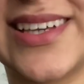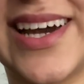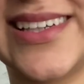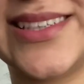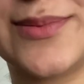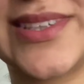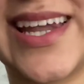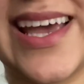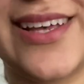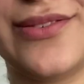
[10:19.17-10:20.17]
items
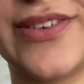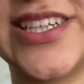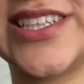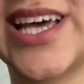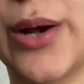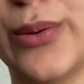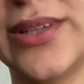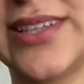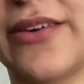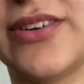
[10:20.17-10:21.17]
that I had finished. I
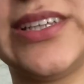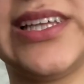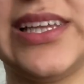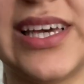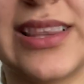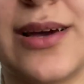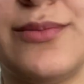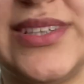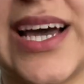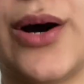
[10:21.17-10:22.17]
will definitely link
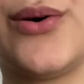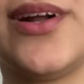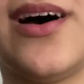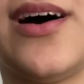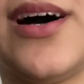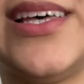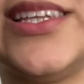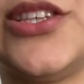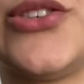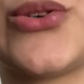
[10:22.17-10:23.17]
them down in
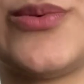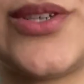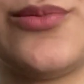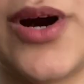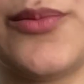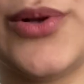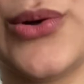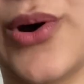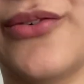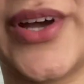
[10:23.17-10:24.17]
the description bar
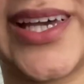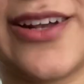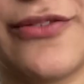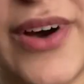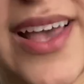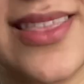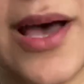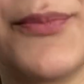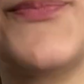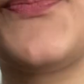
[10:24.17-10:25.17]
below if I can find
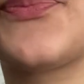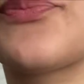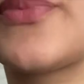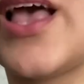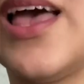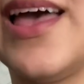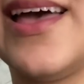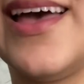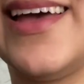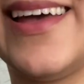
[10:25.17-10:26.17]
them.
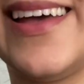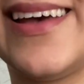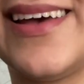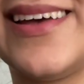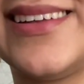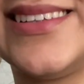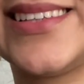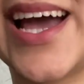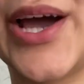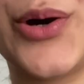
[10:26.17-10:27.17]

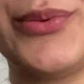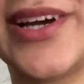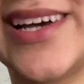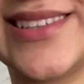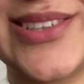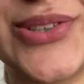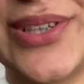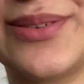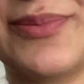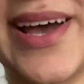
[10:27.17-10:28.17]
And I hope you guys
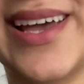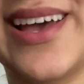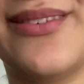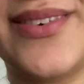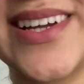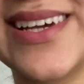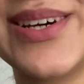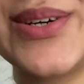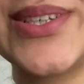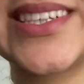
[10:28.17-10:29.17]
enjoyed my
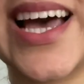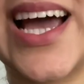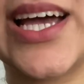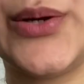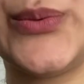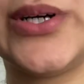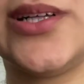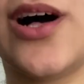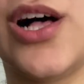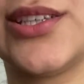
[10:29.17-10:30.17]
videos. I
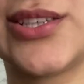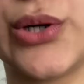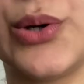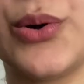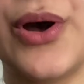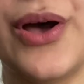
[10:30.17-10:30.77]
will also